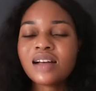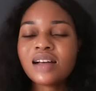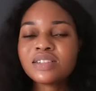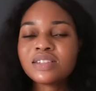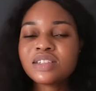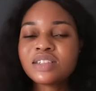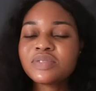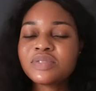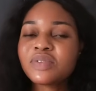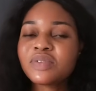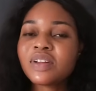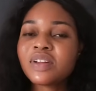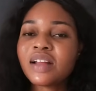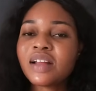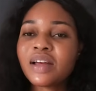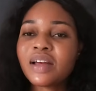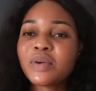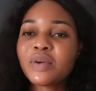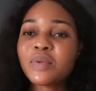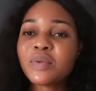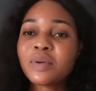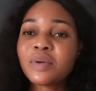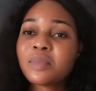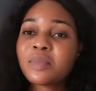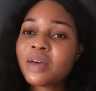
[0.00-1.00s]
I just feel
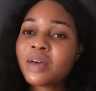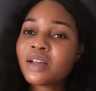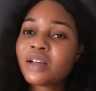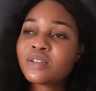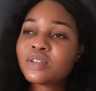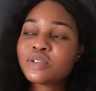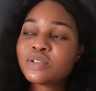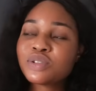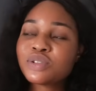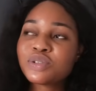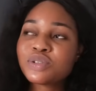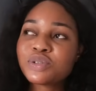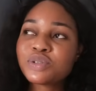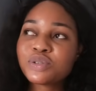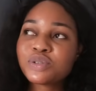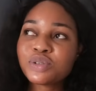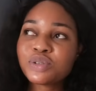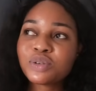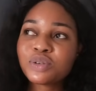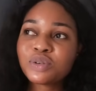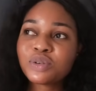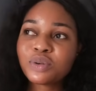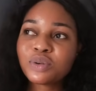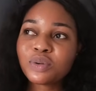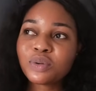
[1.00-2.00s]
like women should,
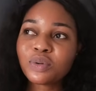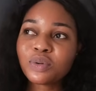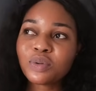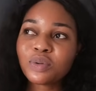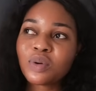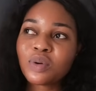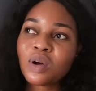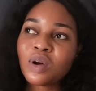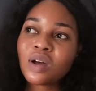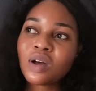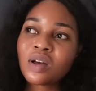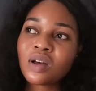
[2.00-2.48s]
you know,